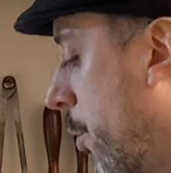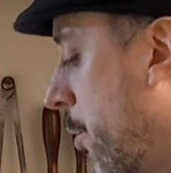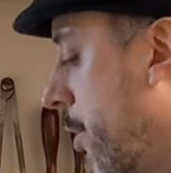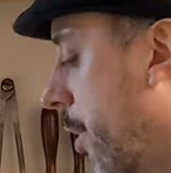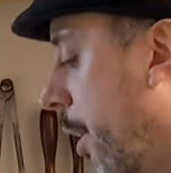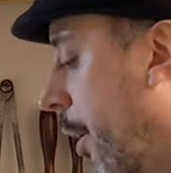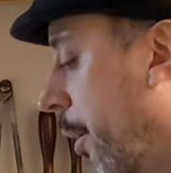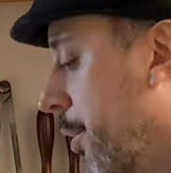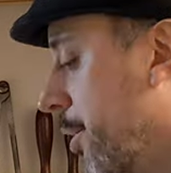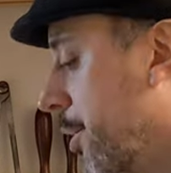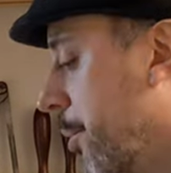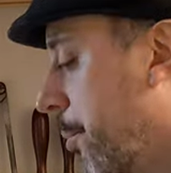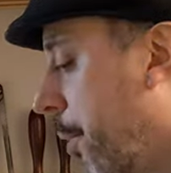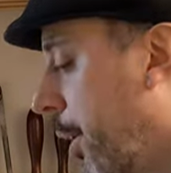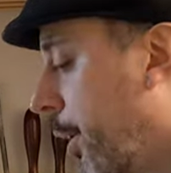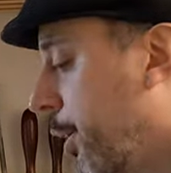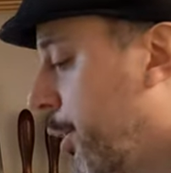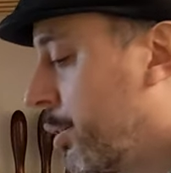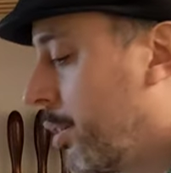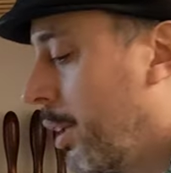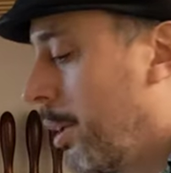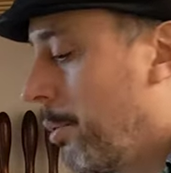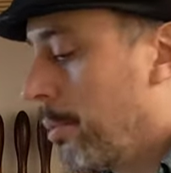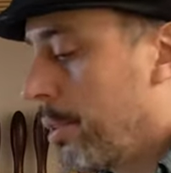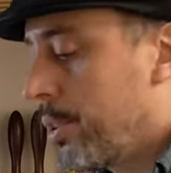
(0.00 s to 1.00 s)
who knows, I
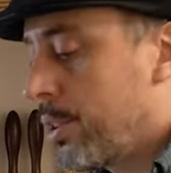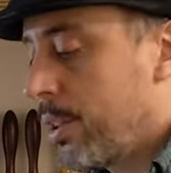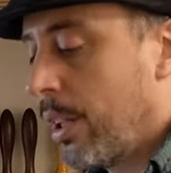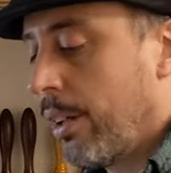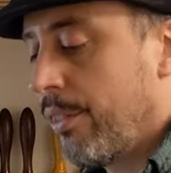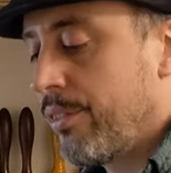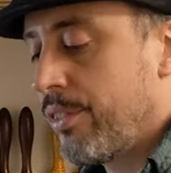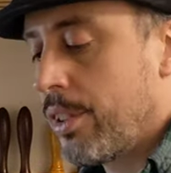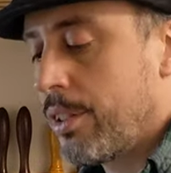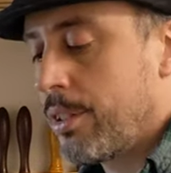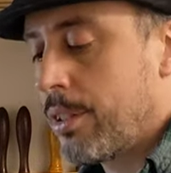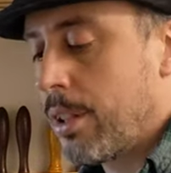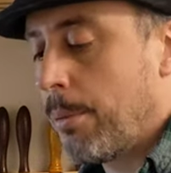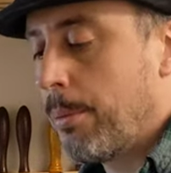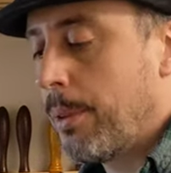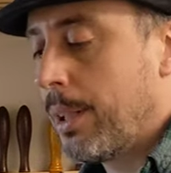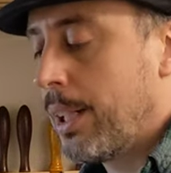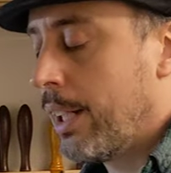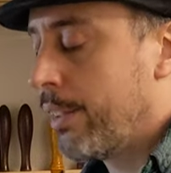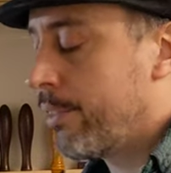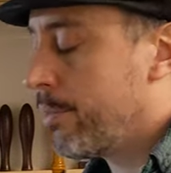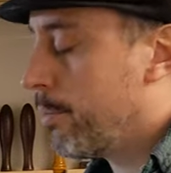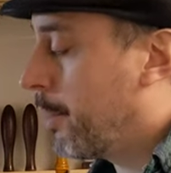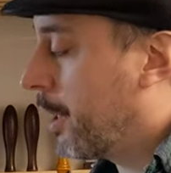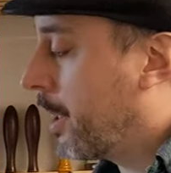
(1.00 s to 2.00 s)
might treat myself to some
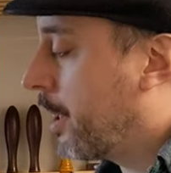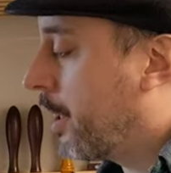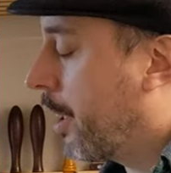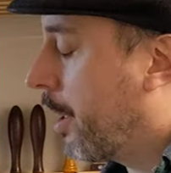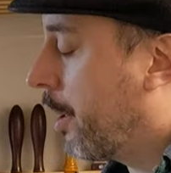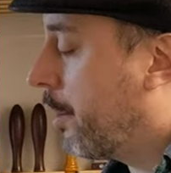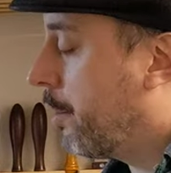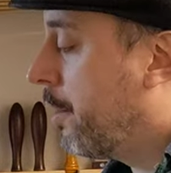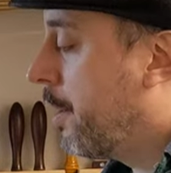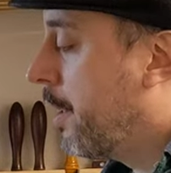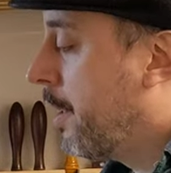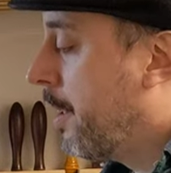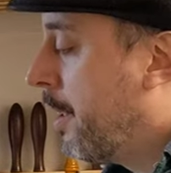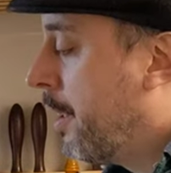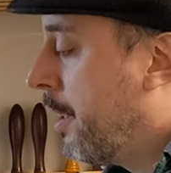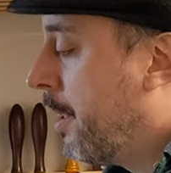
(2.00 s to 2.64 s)
and give them a go.